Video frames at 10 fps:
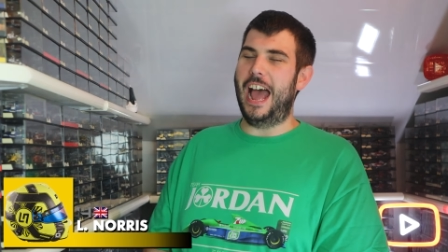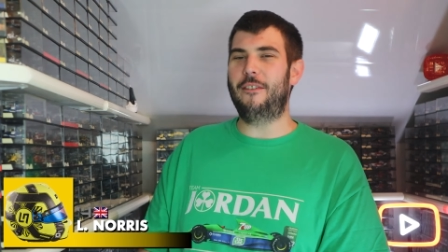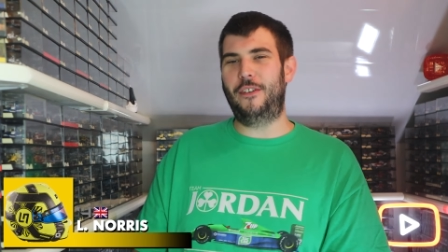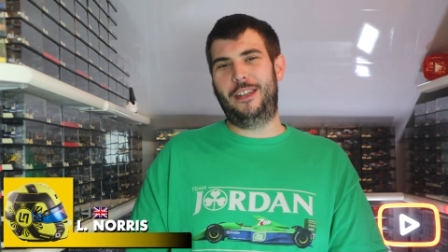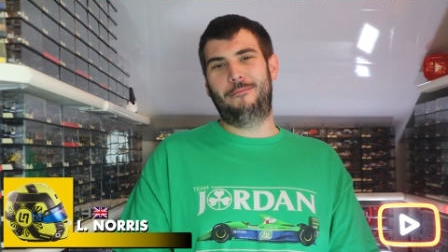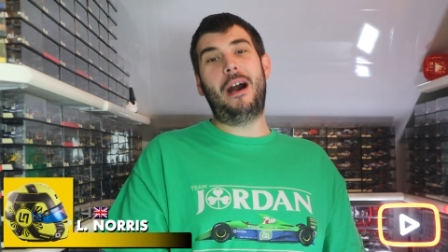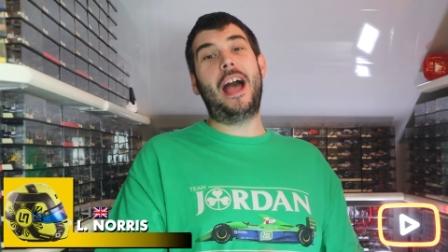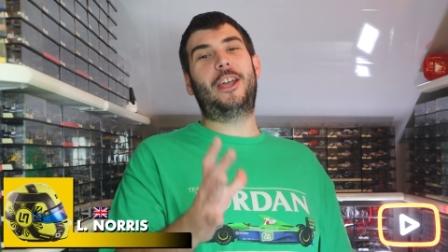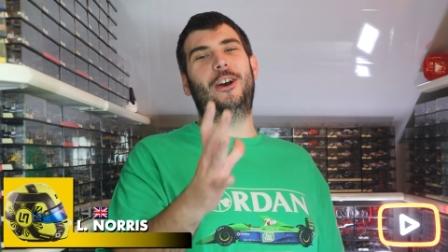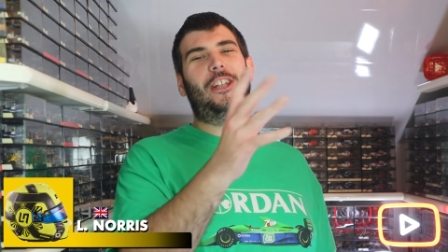have it,
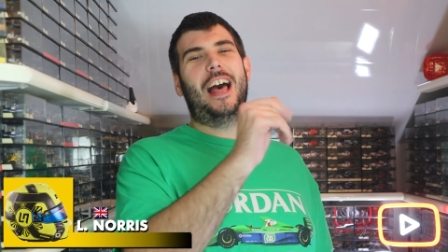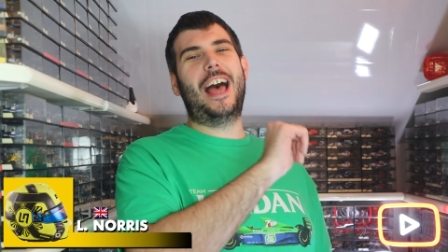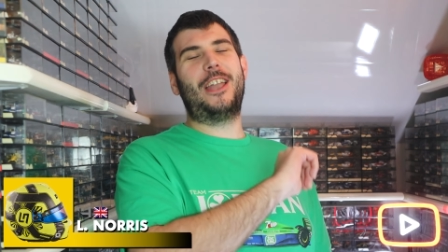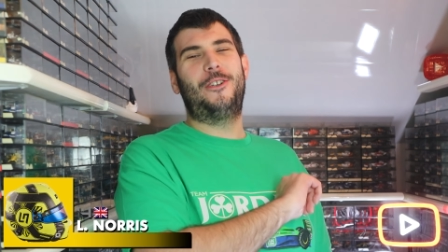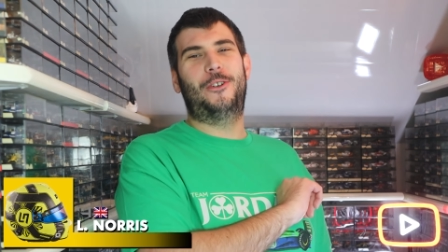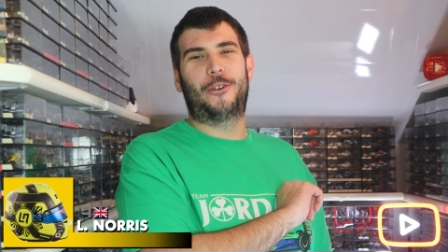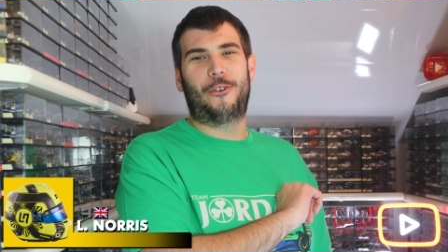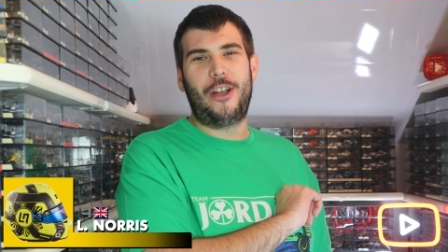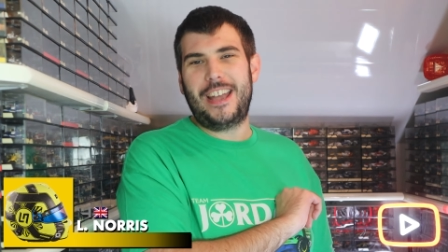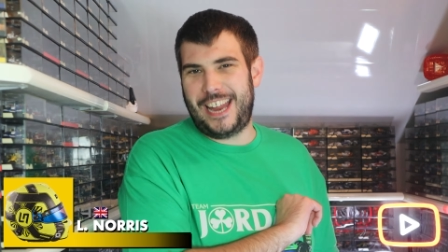Michael
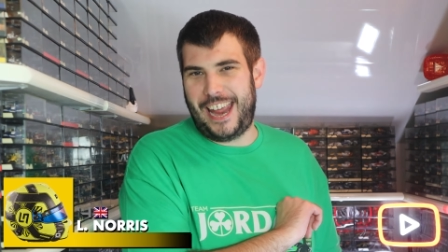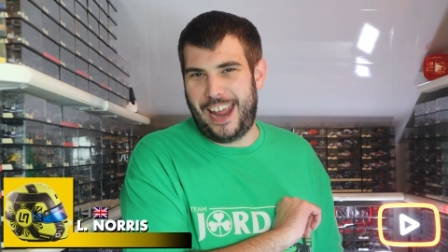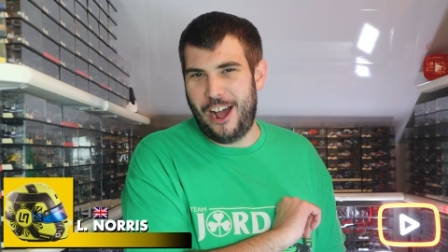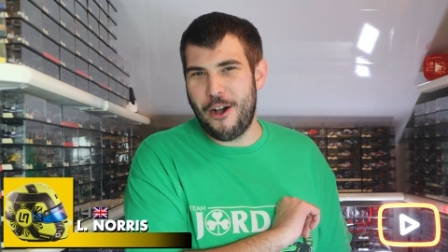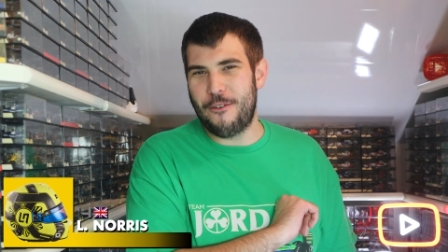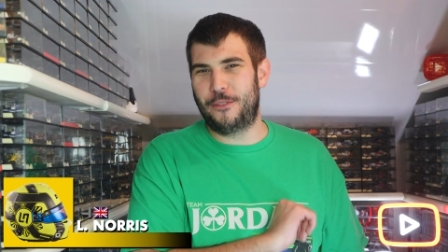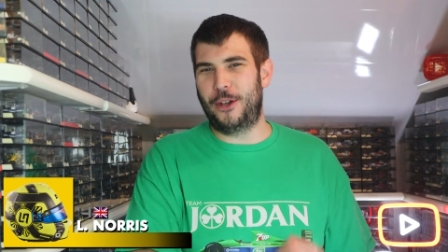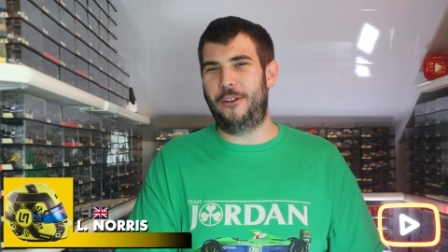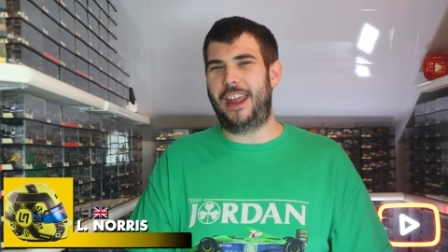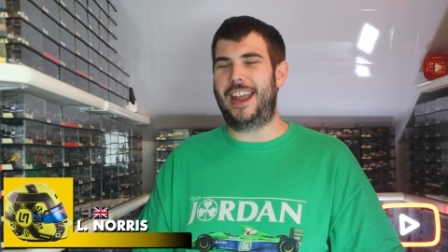Andretti of
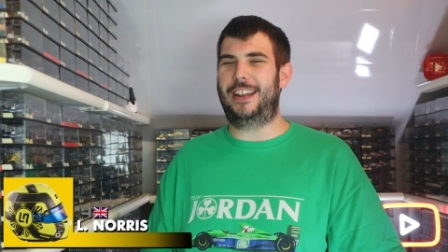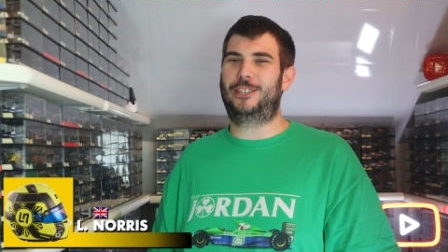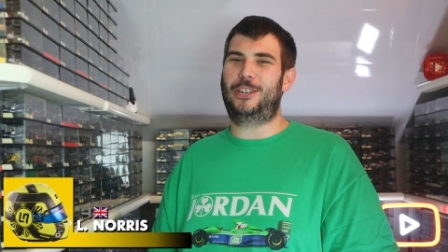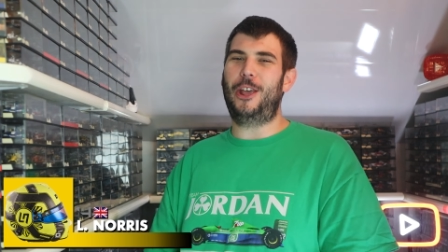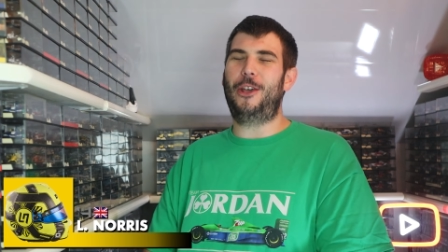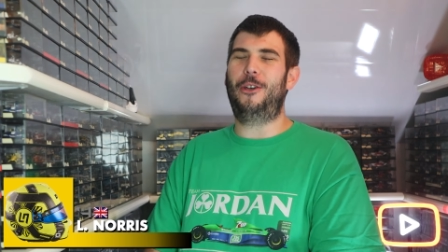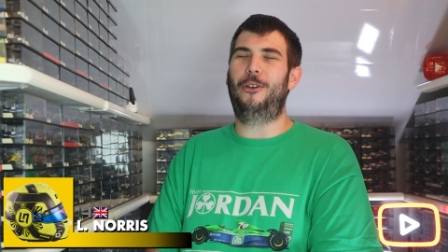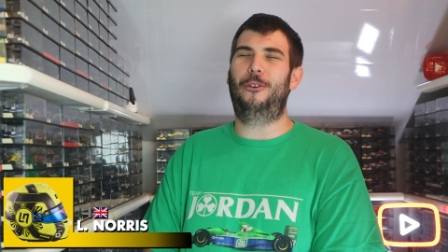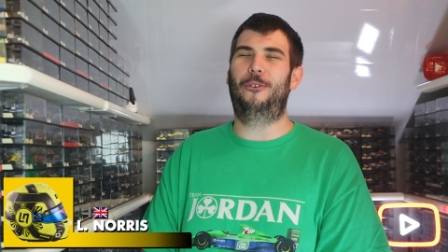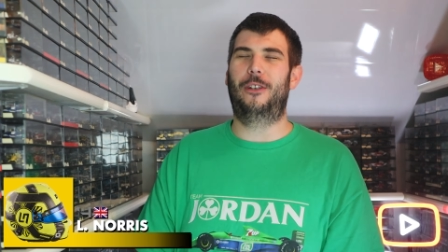the week
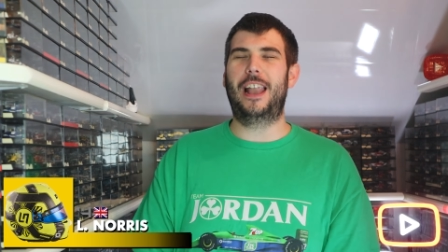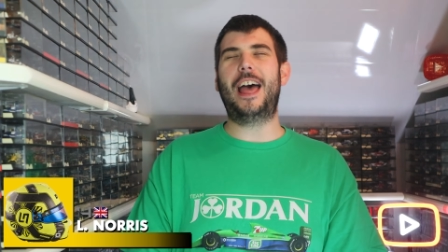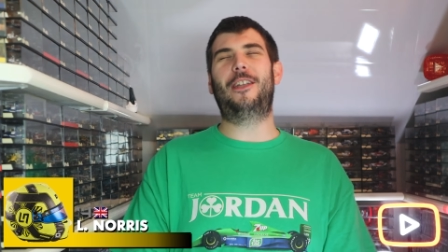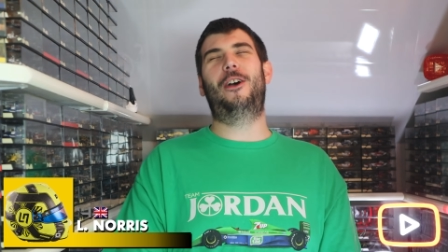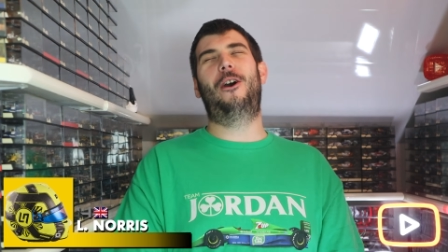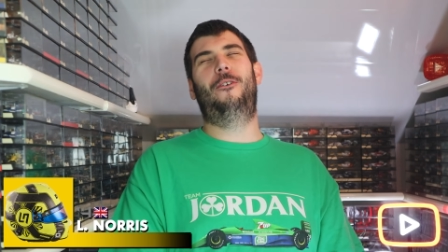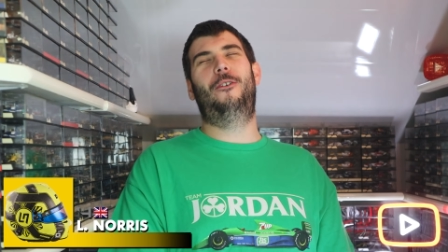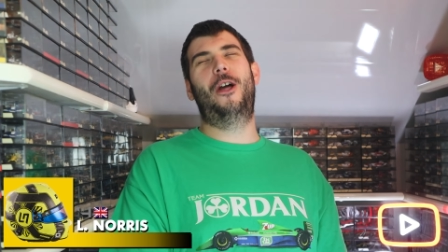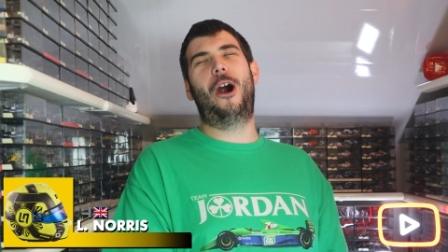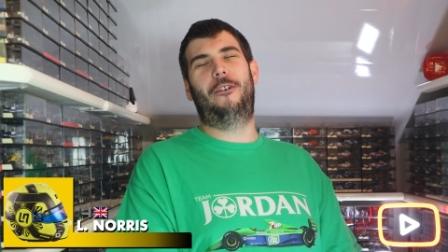to Lando
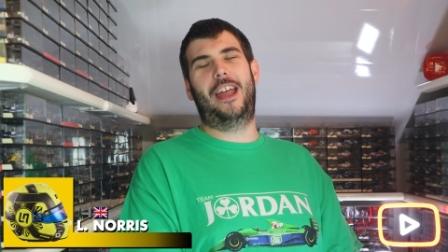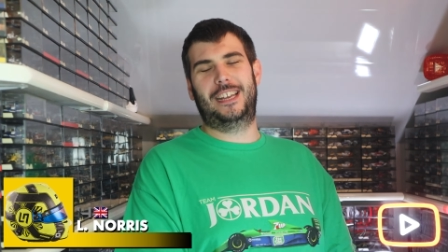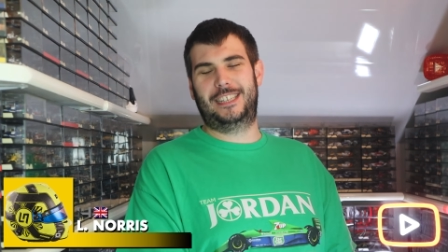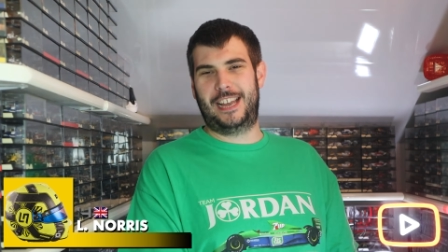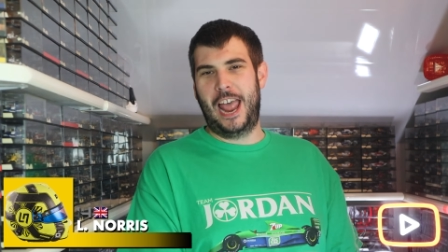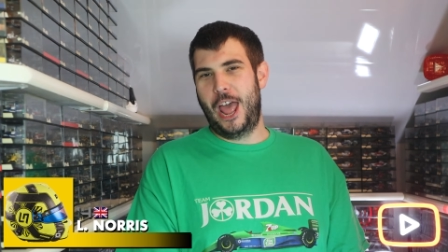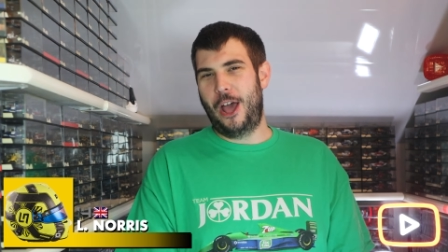Norris.